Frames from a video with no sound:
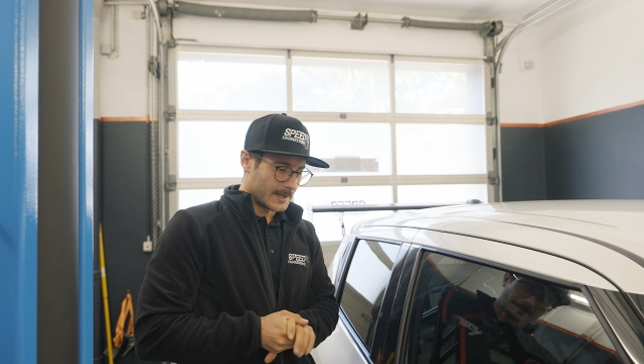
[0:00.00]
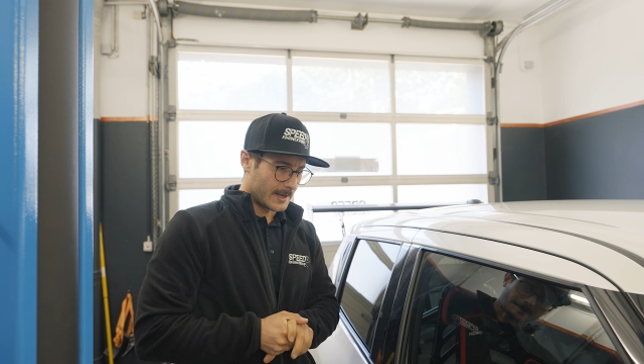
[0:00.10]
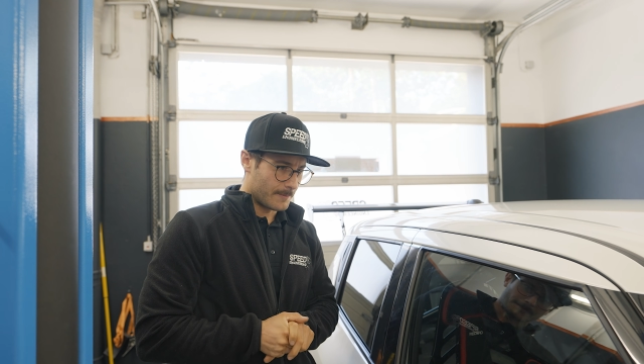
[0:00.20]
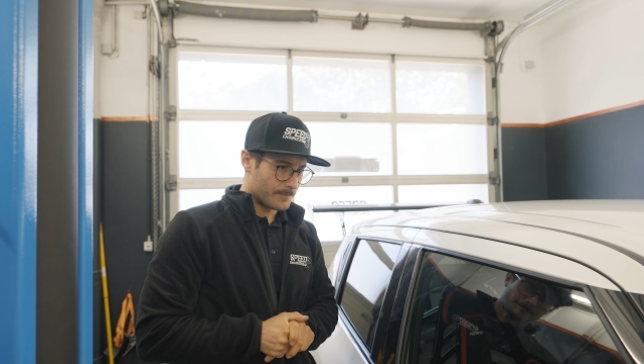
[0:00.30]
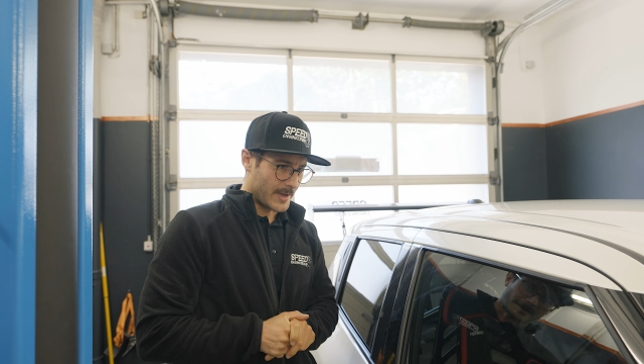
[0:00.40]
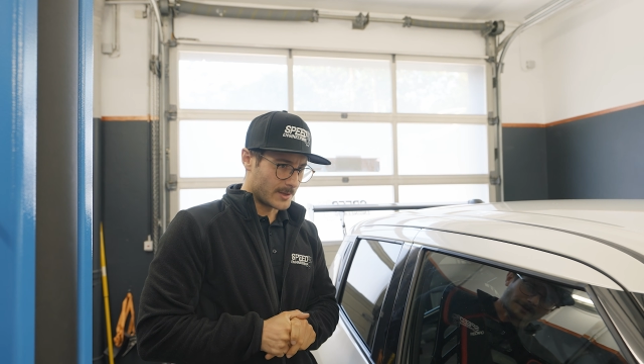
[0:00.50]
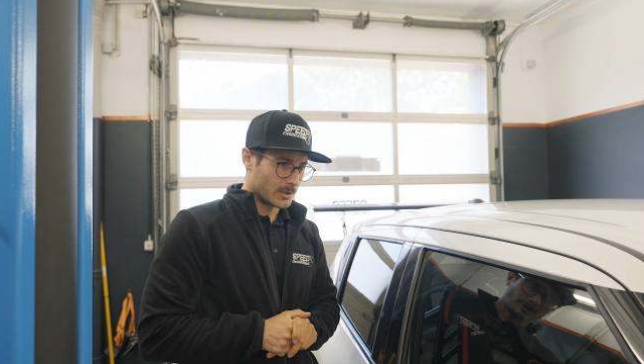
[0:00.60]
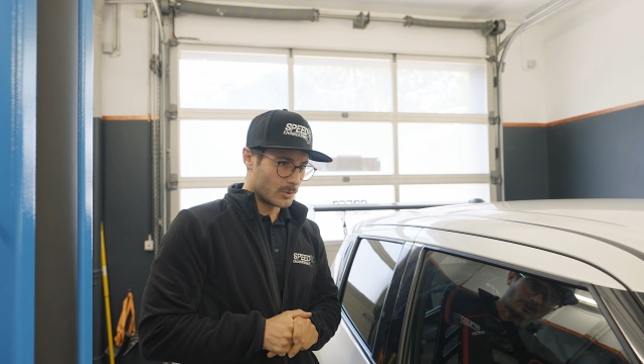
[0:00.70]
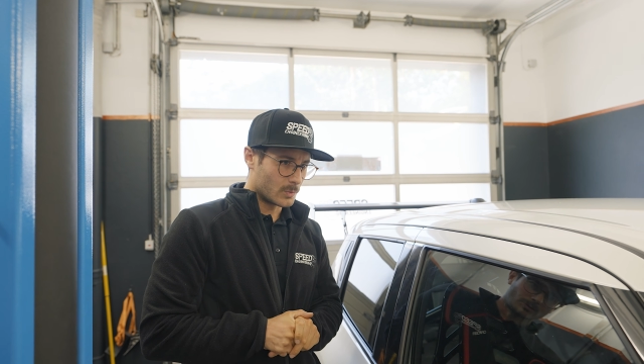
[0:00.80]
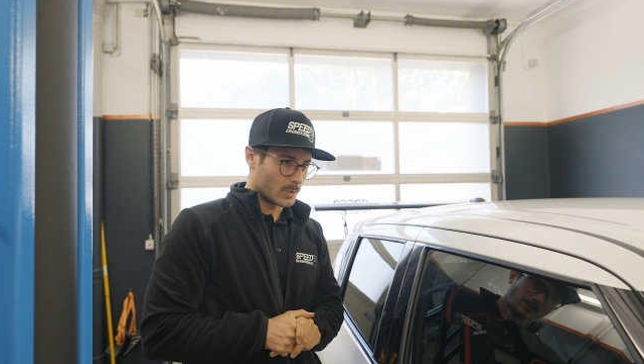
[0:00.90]
I don't
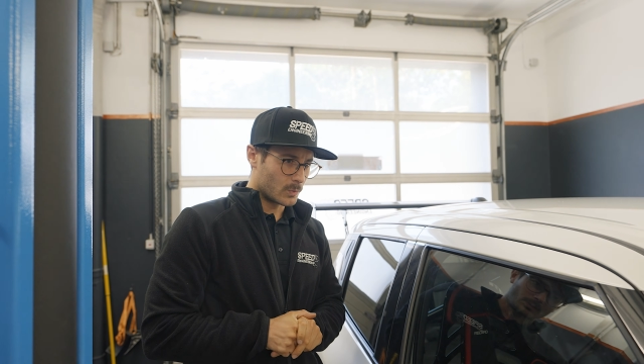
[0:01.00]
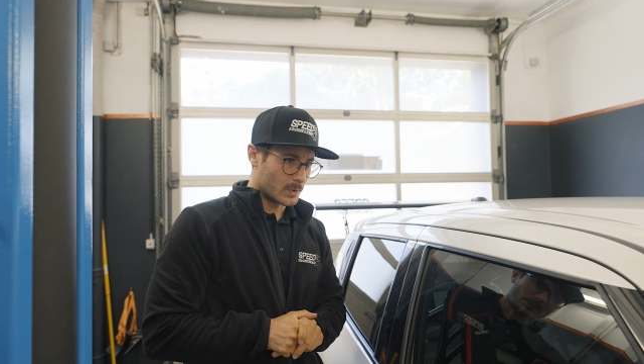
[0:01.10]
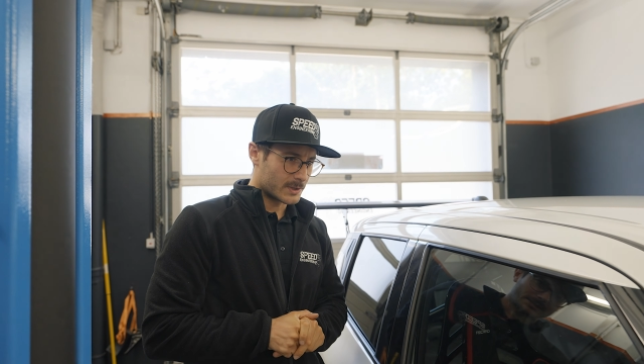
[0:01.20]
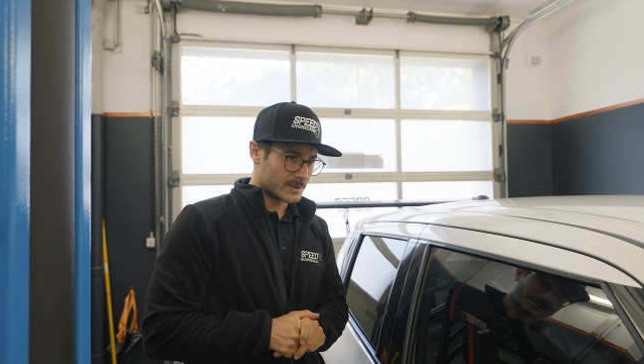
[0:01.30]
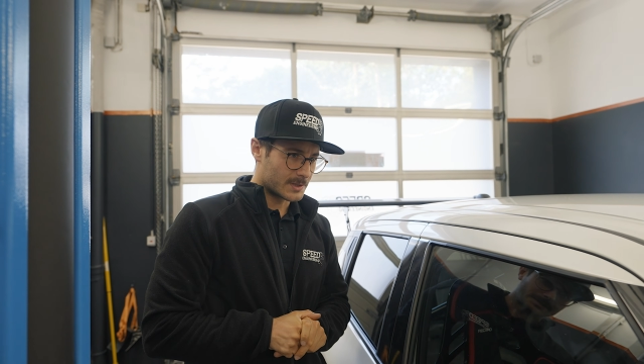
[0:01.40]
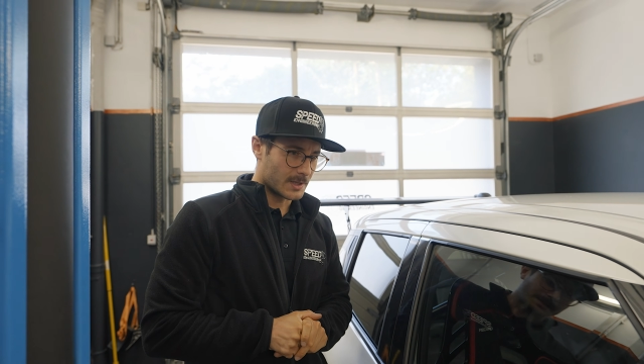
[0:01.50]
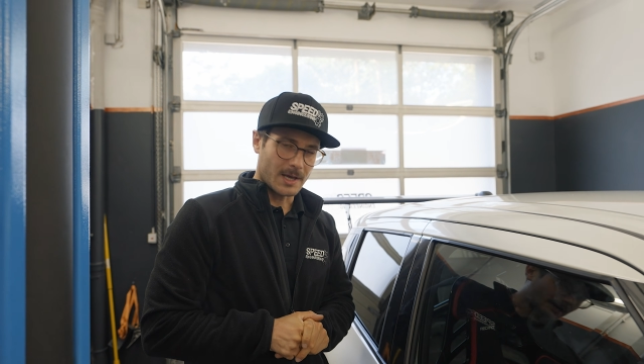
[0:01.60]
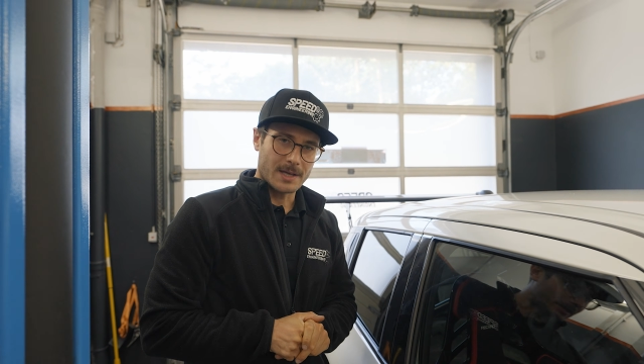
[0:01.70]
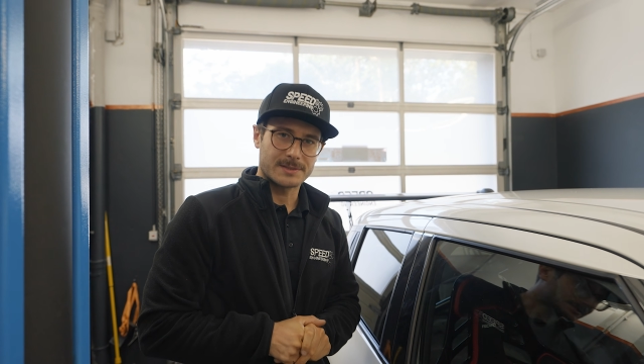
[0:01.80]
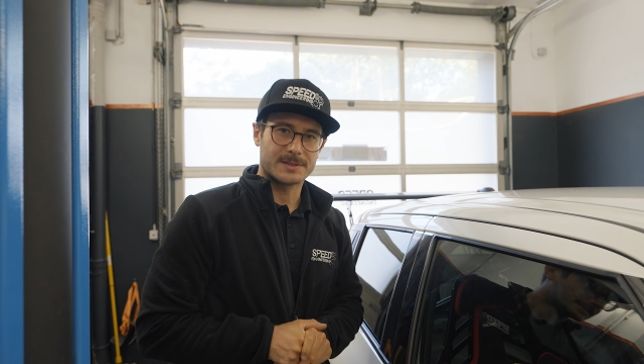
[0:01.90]
know what the
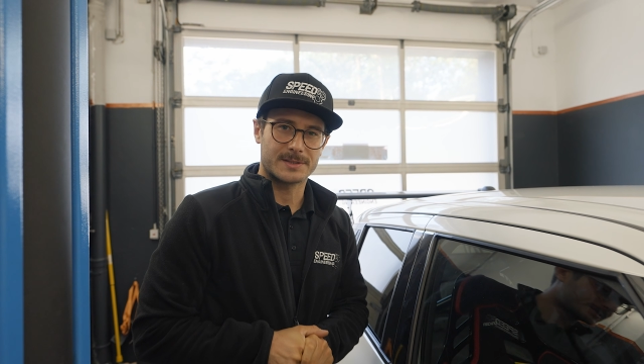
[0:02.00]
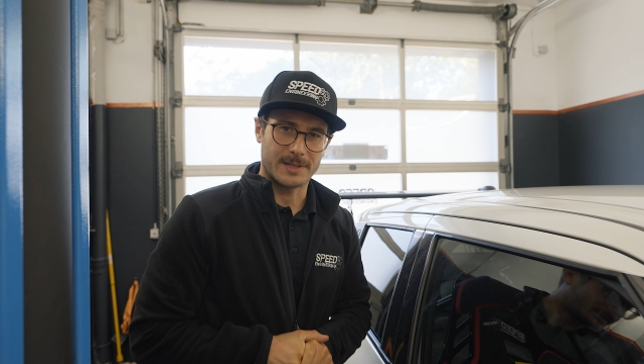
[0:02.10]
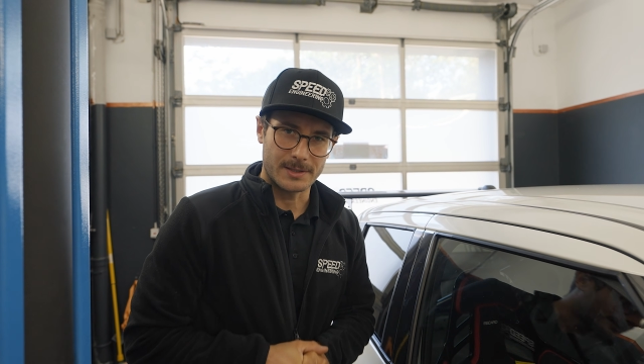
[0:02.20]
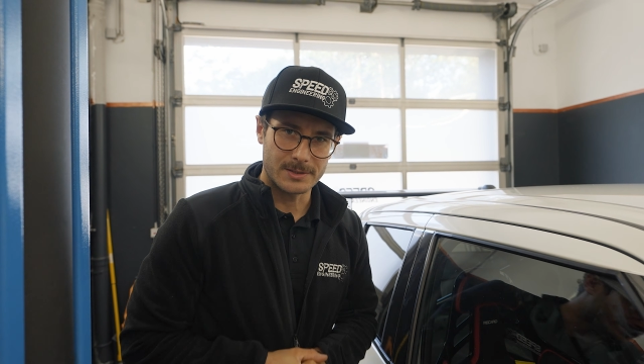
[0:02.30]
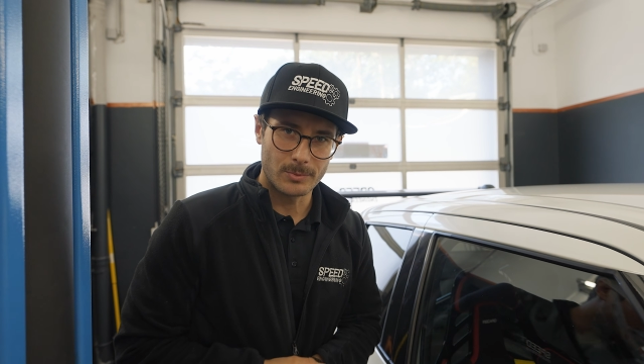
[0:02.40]
last status